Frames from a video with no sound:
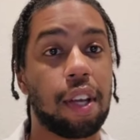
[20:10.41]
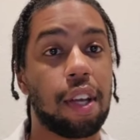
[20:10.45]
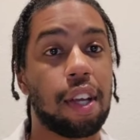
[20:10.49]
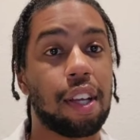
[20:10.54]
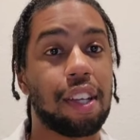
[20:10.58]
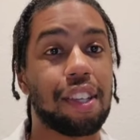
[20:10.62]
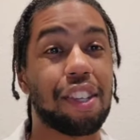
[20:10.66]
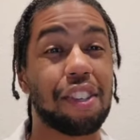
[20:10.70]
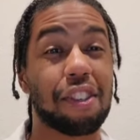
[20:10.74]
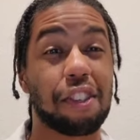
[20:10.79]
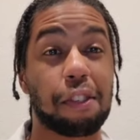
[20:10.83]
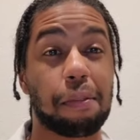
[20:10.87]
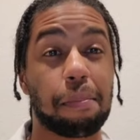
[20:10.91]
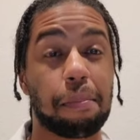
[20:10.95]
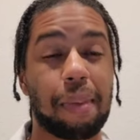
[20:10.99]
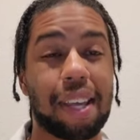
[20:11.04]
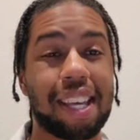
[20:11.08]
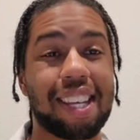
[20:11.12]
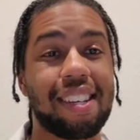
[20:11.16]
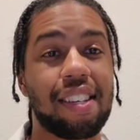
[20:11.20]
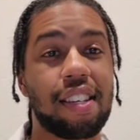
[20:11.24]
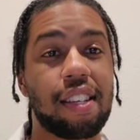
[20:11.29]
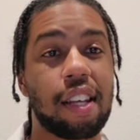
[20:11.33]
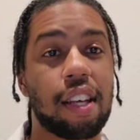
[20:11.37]
to
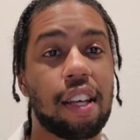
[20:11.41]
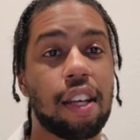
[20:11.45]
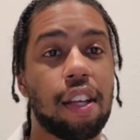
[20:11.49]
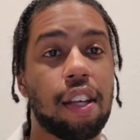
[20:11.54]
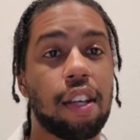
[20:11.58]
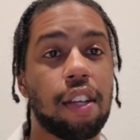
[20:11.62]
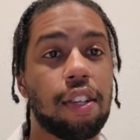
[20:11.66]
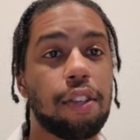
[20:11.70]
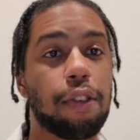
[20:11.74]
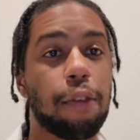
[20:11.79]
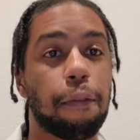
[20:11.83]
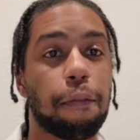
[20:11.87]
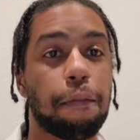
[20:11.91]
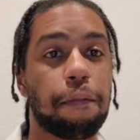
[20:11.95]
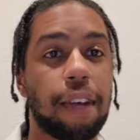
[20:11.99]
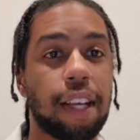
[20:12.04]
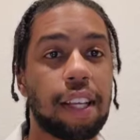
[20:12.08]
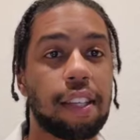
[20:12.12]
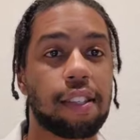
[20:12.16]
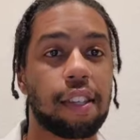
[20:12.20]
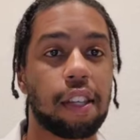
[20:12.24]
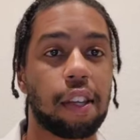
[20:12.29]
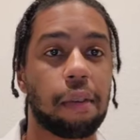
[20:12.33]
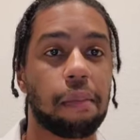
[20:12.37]
spend to
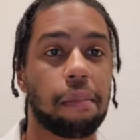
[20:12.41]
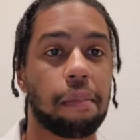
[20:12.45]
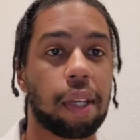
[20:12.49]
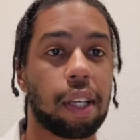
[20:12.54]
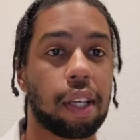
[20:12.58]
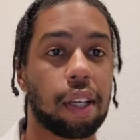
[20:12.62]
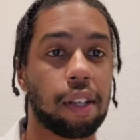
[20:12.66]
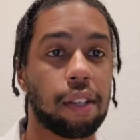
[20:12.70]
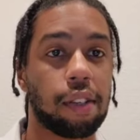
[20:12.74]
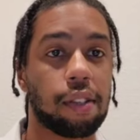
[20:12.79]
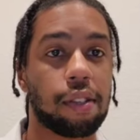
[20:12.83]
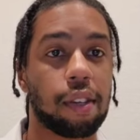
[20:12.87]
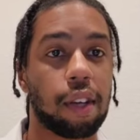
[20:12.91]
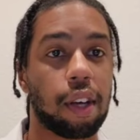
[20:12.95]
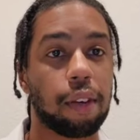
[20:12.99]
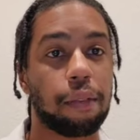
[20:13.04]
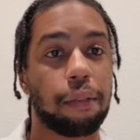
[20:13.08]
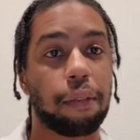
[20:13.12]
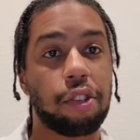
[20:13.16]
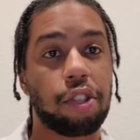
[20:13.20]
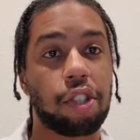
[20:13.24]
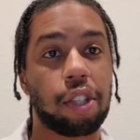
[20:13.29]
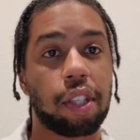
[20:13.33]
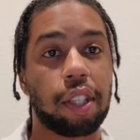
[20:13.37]
fix it, because
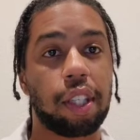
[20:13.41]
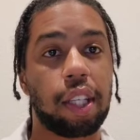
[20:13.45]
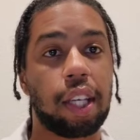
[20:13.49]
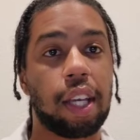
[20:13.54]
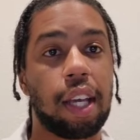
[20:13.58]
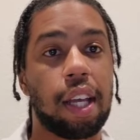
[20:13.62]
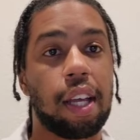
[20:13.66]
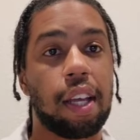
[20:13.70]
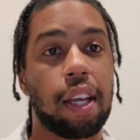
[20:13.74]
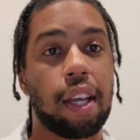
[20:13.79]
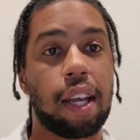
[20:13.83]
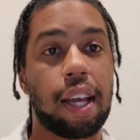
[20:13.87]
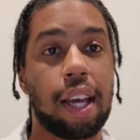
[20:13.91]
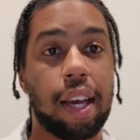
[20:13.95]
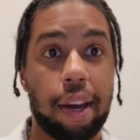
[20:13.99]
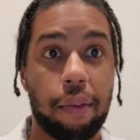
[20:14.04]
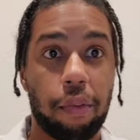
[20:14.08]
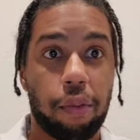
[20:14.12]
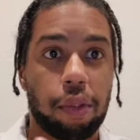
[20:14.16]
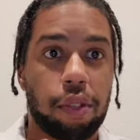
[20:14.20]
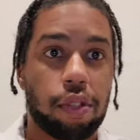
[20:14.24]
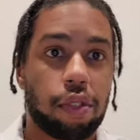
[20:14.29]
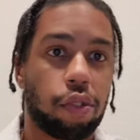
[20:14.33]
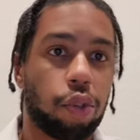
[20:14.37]
unfortunately it
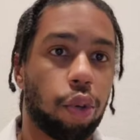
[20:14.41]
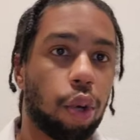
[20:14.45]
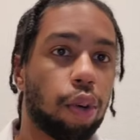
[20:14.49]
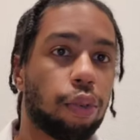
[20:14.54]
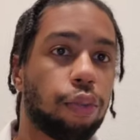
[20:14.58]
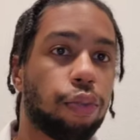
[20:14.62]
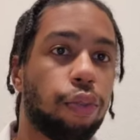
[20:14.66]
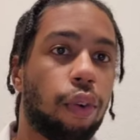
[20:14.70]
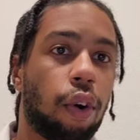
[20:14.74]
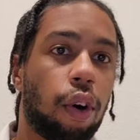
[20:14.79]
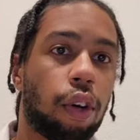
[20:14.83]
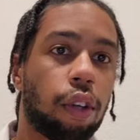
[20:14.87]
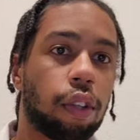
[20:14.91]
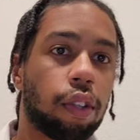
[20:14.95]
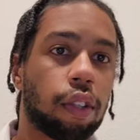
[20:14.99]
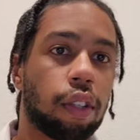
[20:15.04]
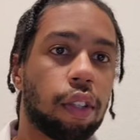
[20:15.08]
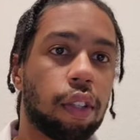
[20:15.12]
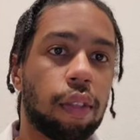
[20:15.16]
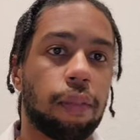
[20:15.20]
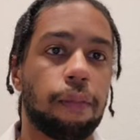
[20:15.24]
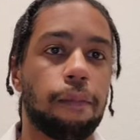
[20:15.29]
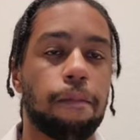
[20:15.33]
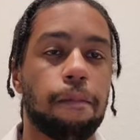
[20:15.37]
was your fault.
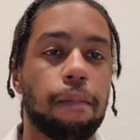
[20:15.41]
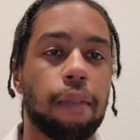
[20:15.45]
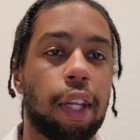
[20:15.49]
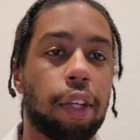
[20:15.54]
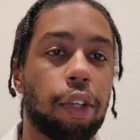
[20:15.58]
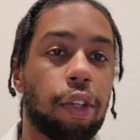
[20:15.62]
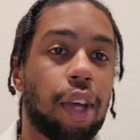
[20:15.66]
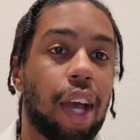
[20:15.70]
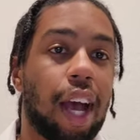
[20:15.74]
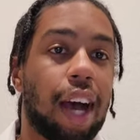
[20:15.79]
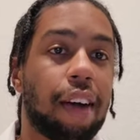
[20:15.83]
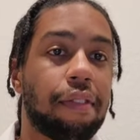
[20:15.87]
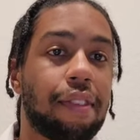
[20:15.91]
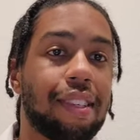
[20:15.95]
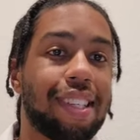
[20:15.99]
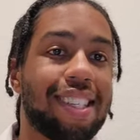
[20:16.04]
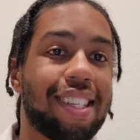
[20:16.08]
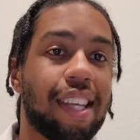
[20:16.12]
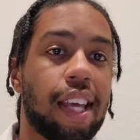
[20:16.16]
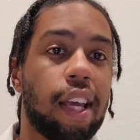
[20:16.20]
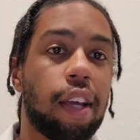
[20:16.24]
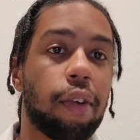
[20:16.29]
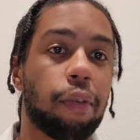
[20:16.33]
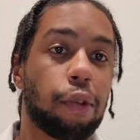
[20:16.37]
Like, you have to
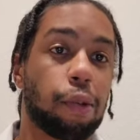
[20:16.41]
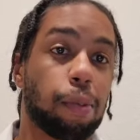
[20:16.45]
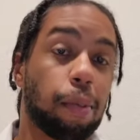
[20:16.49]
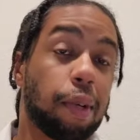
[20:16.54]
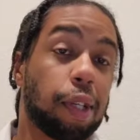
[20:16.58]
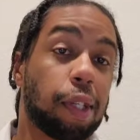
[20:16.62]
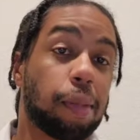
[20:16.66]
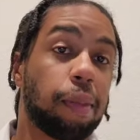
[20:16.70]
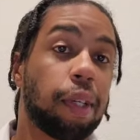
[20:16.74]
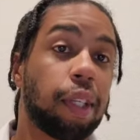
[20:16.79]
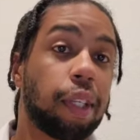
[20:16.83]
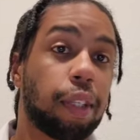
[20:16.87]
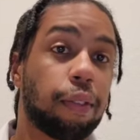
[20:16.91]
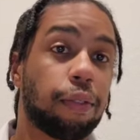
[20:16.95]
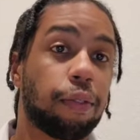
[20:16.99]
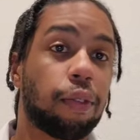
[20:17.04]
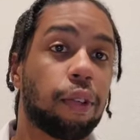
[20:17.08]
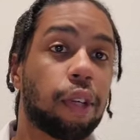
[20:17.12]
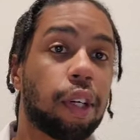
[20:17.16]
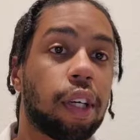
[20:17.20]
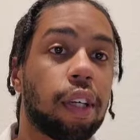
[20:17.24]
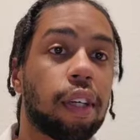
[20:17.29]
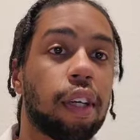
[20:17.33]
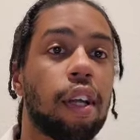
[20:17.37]
take responsibility
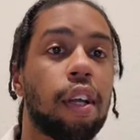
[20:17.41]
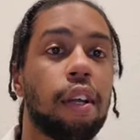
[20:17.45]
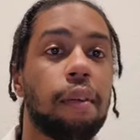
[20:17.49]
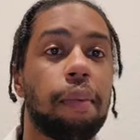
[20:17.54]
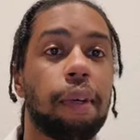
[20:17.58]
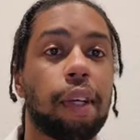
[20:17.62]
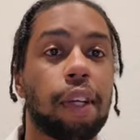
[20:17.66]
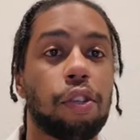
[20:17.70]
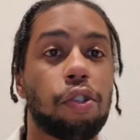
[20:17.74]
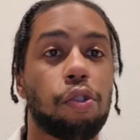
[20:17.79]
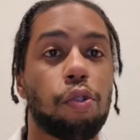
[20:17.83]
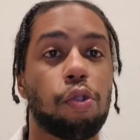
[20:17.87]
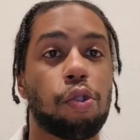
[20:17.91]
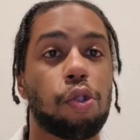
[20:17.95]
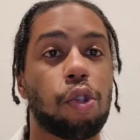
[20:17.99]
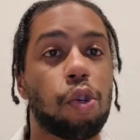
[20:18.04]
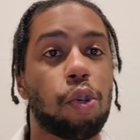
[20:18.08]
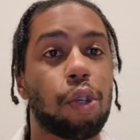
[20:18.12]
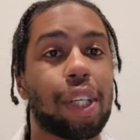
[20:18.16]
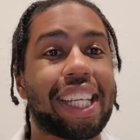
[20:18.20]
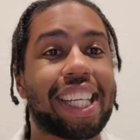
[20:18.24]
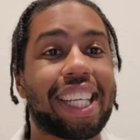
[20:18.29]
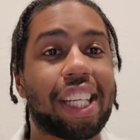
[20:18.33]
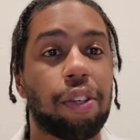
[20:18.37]
for it because there's no
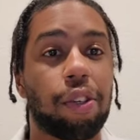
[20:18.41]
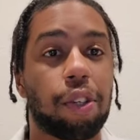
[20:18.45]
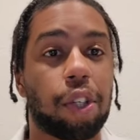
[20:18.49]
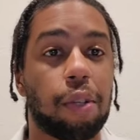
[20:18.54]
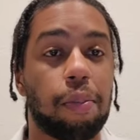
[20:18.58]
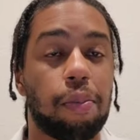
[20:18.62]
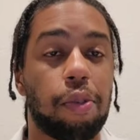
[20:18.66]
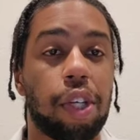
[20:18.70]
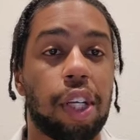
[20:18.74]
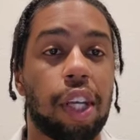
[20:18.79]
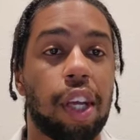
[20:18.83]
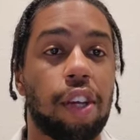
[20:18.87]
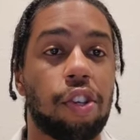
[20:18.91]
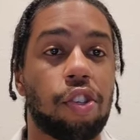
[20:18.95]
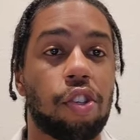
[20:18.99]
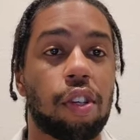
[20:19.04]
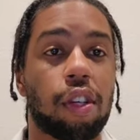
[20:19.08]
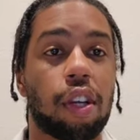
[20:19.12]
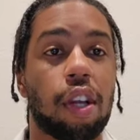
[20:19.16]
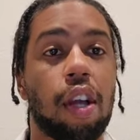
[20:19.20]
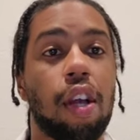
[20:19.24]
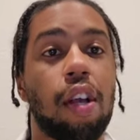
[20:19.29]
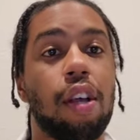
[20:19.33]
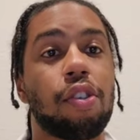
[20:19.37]
clear
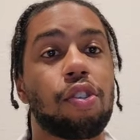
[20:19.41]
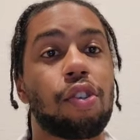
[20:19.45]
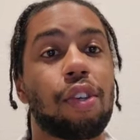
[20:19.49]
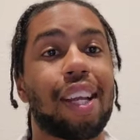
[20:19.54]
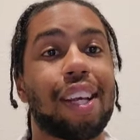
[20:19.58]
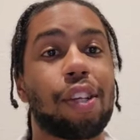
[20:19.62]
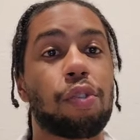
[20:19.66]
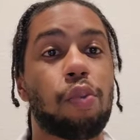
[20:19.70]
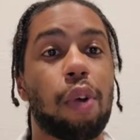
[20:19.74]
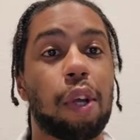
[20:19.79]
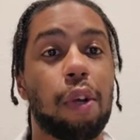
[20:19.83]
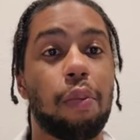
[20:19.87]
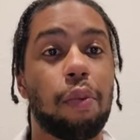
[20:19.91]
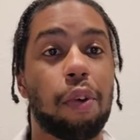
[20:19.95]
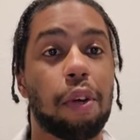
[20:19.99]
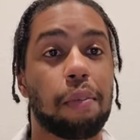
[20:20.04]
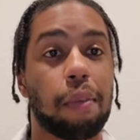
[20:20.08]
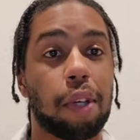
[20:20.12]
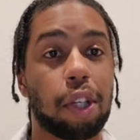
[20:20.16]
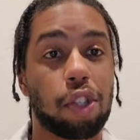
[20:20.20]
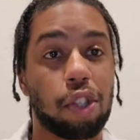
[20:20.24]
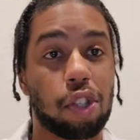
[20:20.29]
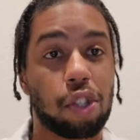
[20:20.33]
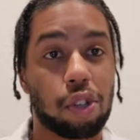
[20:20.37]
communication. So that's why you want to
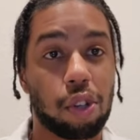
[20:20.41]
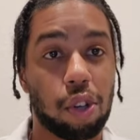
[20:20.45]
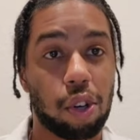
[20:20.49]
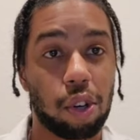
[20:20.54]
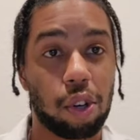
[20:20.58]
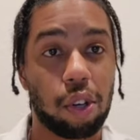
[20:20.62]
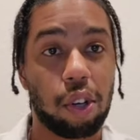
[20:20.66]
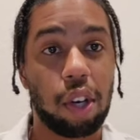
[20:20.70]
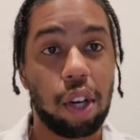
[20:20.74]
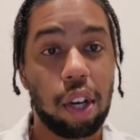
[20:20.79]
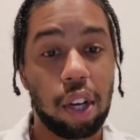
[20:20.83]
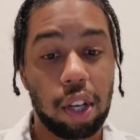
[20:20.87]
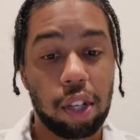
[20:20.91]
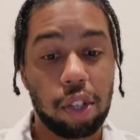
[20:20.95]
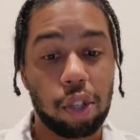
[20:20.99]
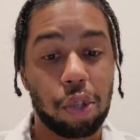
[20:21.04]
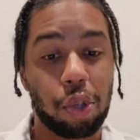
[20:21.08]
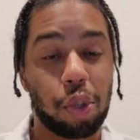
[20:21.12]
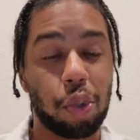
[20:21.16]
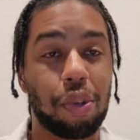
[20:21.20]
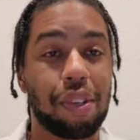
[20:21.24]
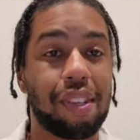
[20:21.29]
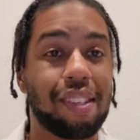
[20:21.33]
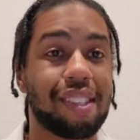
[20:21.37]
make sure to
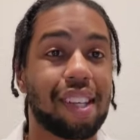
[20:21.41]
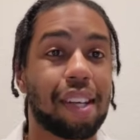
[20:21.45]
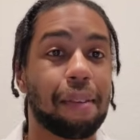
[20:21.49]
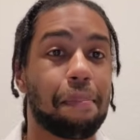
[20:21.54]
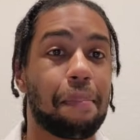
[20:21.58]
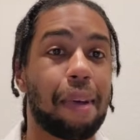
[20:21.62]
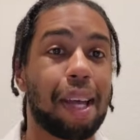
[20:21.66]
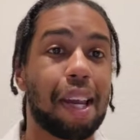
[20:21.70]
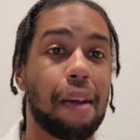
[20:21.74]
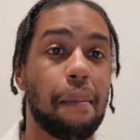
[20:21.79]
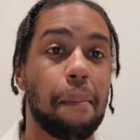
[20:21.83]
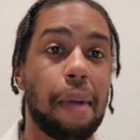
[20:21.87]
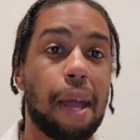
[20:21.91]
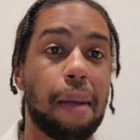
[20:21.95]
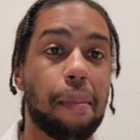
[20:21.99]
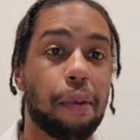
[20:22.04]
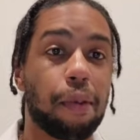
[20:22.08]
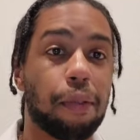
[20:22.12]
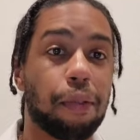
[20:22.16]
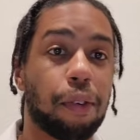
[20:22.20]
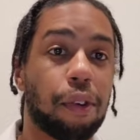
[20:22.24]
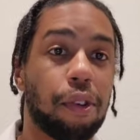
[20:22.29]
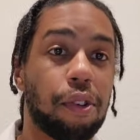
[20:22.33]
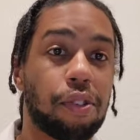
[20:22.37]
do this on pen and paper
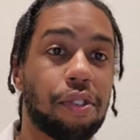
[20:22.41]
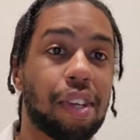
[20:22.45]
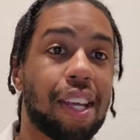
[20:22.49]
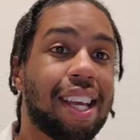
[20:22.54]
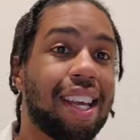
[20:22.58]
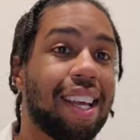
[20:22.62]
first.